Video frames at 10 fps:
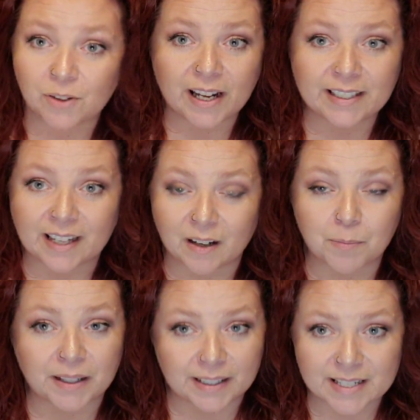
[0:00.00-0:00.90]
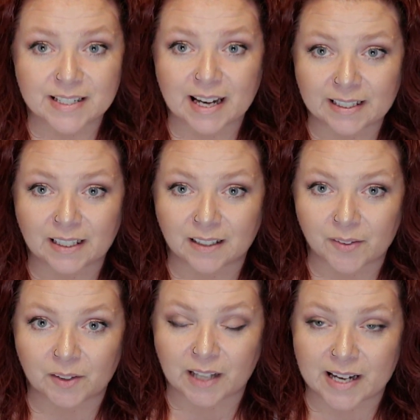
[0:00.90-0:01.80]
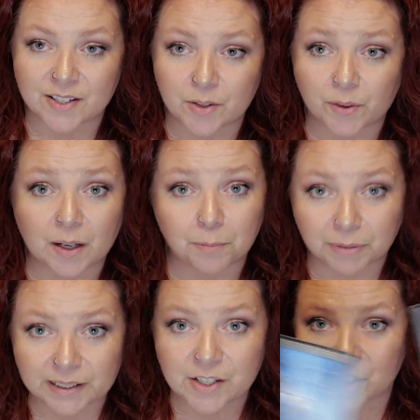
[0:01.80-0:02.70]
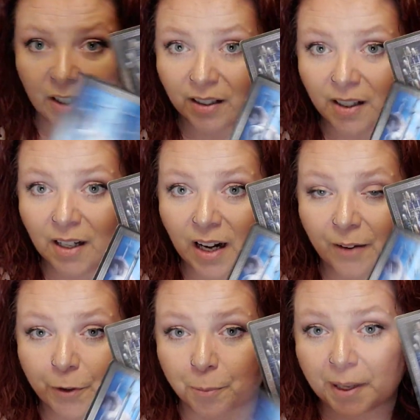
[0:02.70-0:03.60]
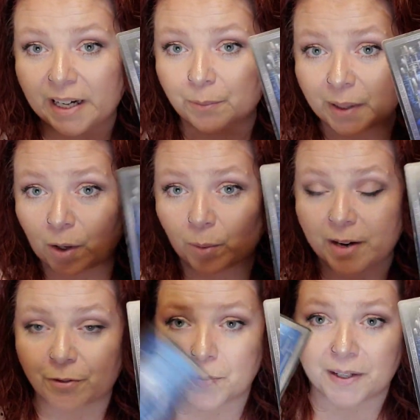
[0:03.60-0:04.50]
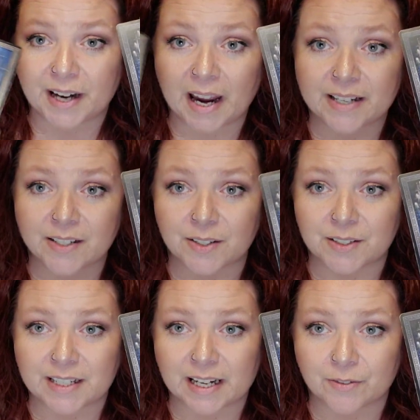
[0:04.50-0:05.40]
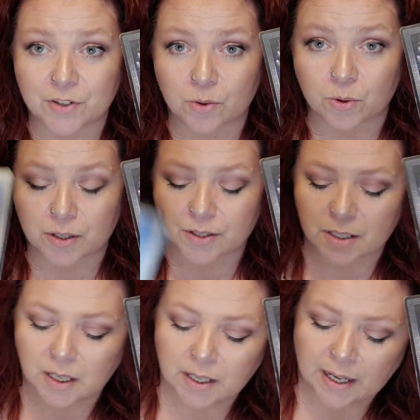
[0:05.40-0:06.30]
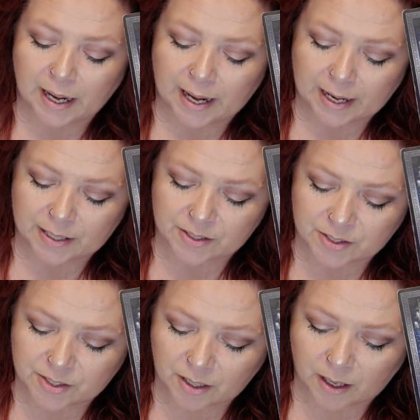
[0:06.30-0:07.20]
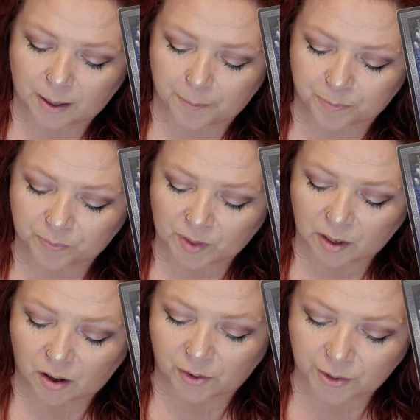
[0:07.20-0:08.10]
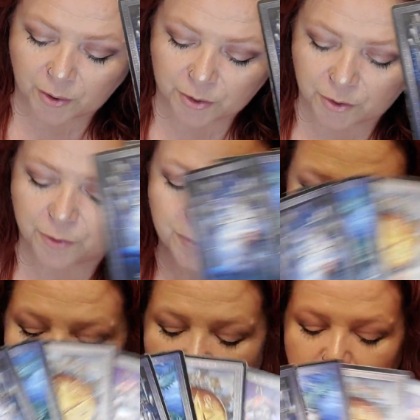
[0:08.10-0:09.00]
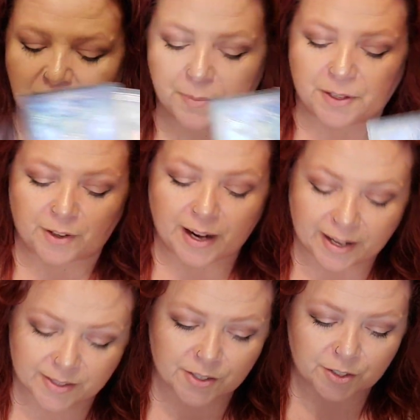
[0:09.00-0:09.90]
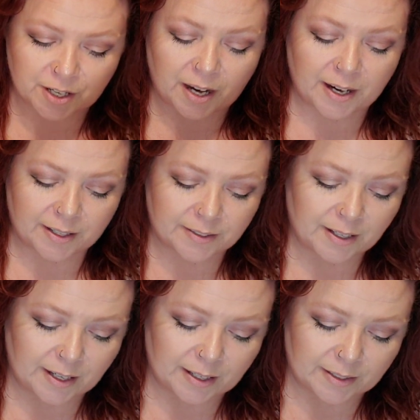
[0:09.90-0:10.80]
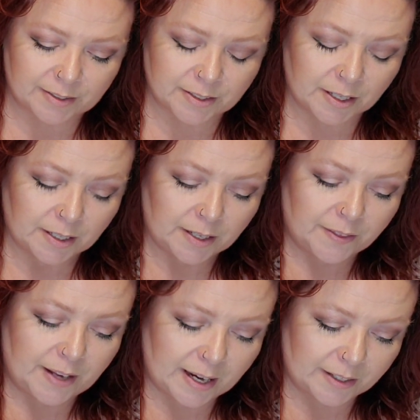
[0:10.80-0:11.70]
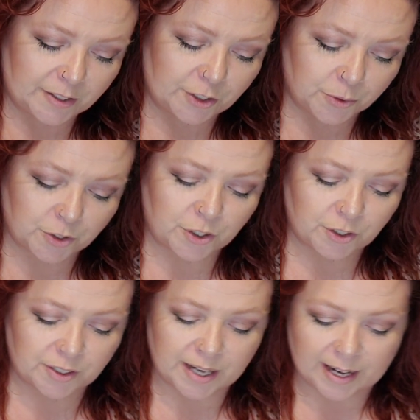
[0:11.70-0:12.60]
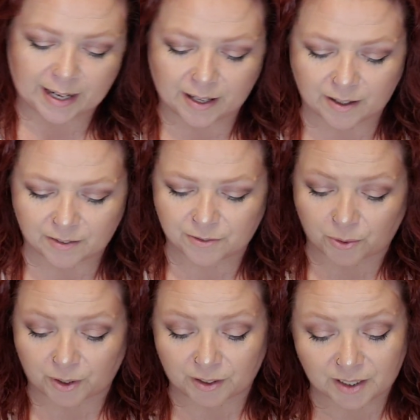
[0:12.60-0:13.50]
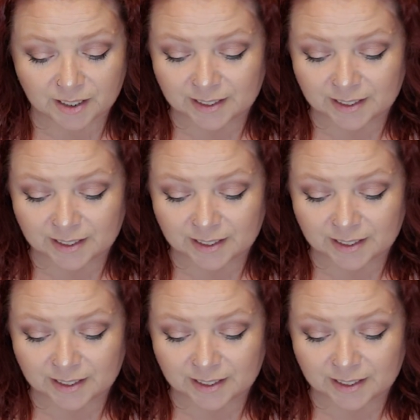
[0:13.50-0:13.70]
ending, but it is an ending nonetheless. So the completion of your pain, we go right from the 9 to the 10 of Swords. And although you feel that maybe your hands are tied and that you could have, or